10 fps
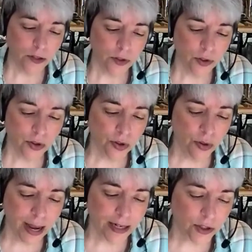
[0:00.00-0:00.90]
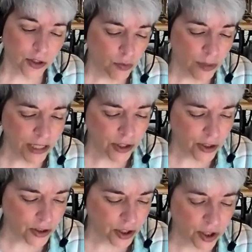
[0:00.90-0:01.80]
to how to do
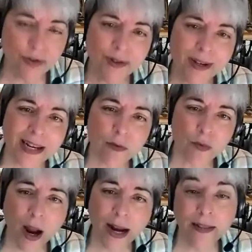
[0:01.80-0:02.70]
research so you get it right.